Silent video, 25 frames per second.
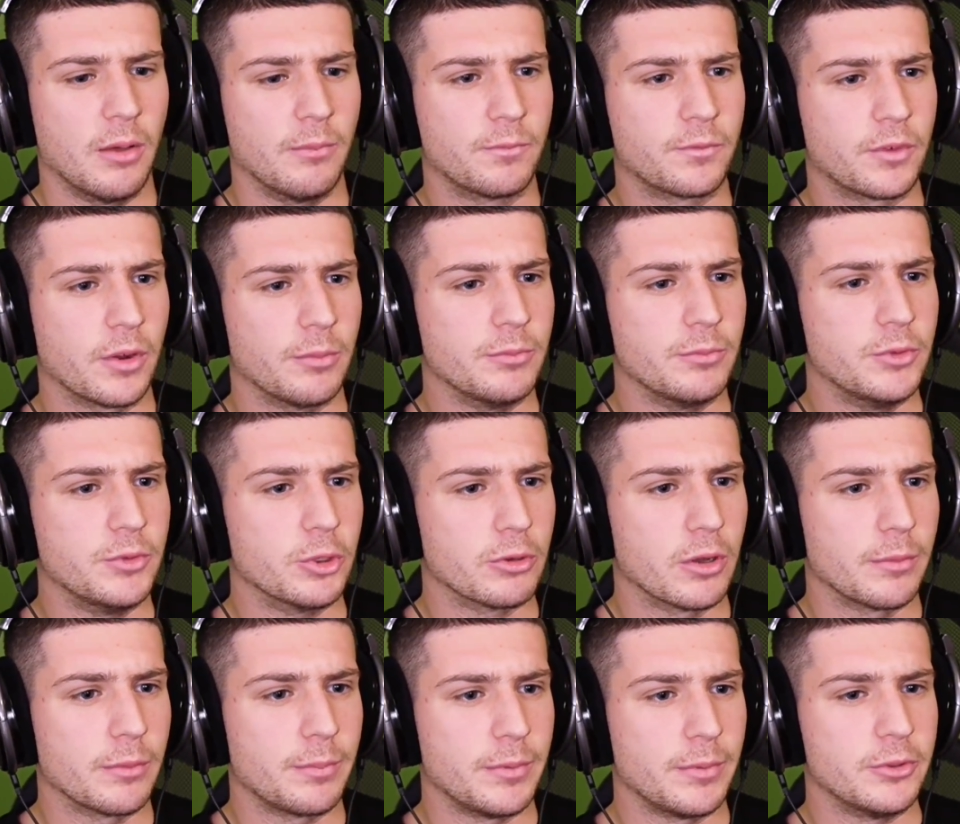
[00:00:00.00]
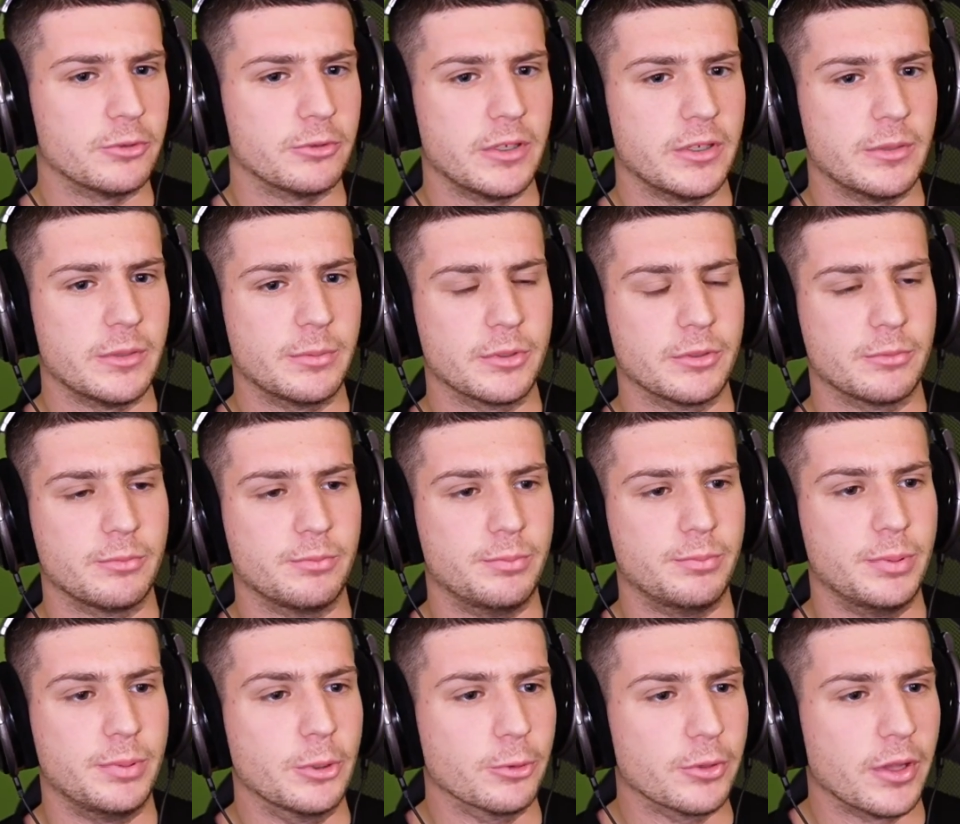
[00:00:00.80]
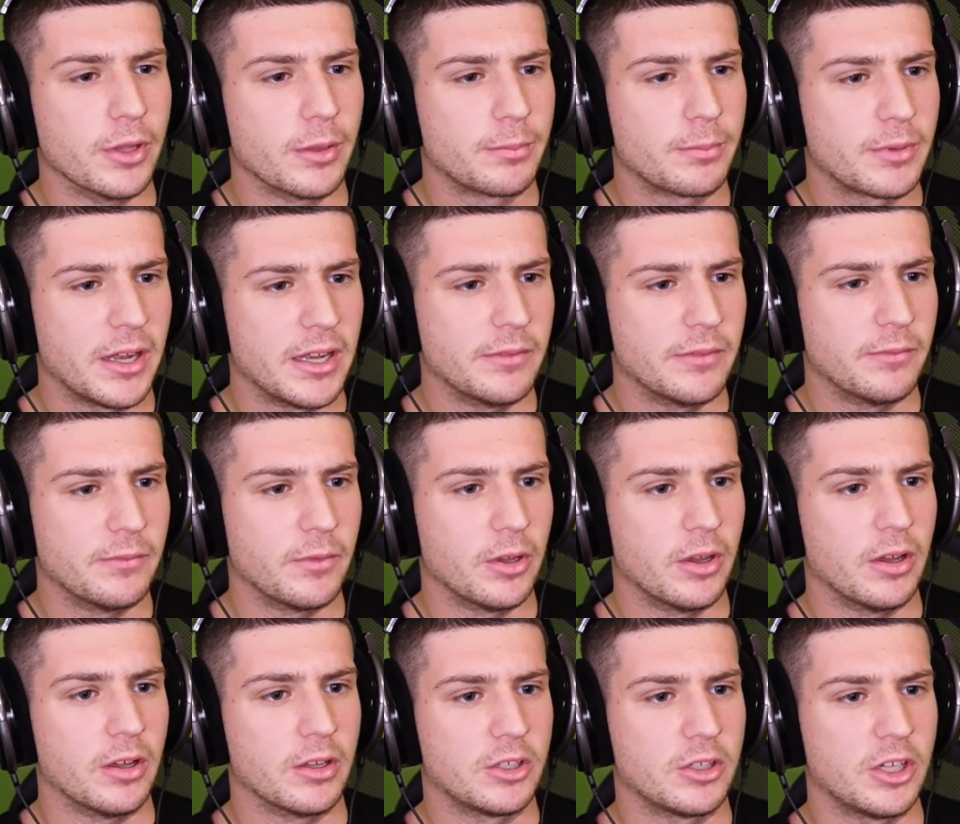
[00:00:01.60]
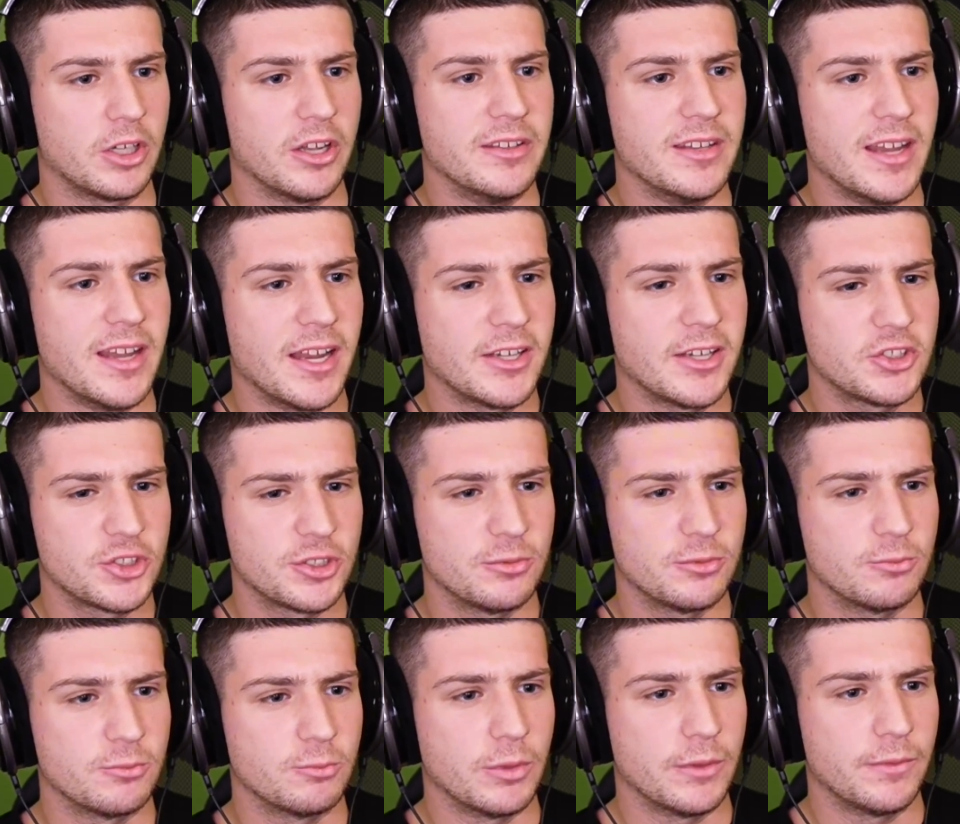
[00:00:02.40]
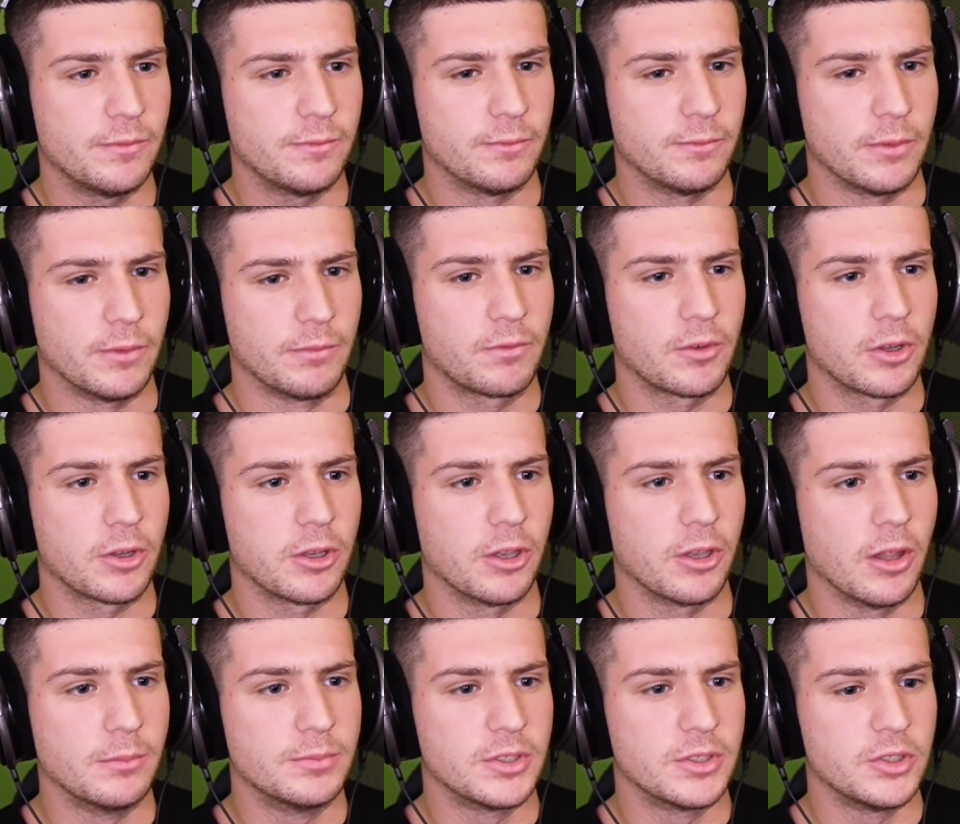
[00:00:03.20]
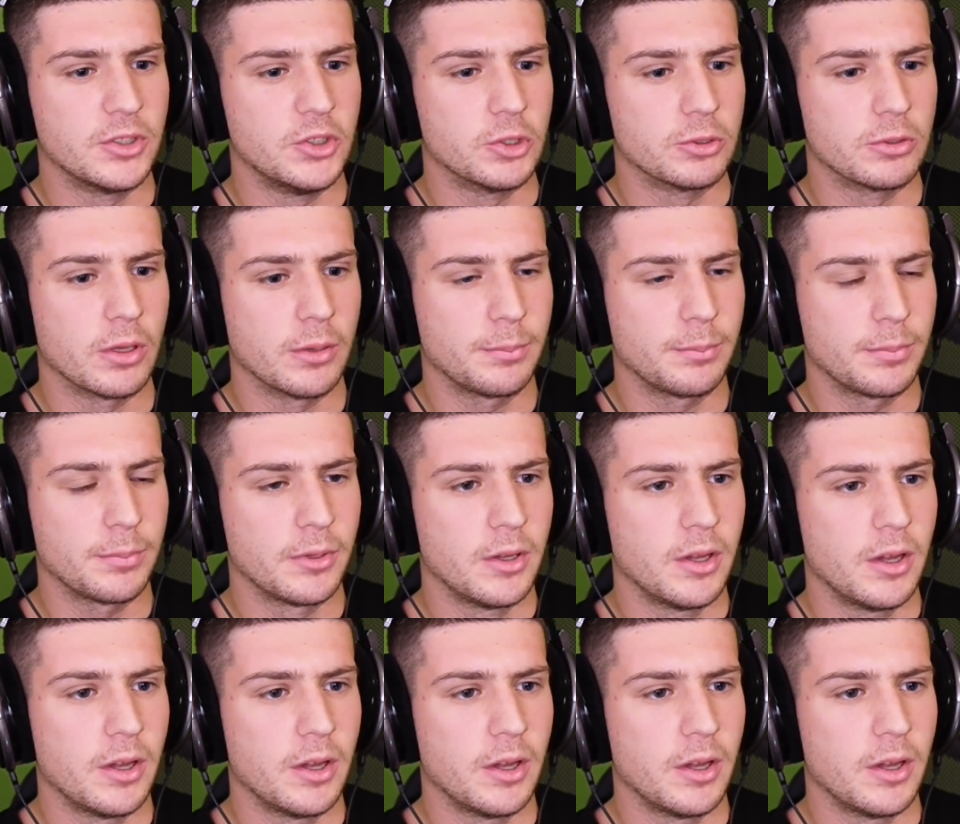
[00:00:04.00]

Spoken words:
from Europe, and you're able to build up kind of a connection with clubs in Europe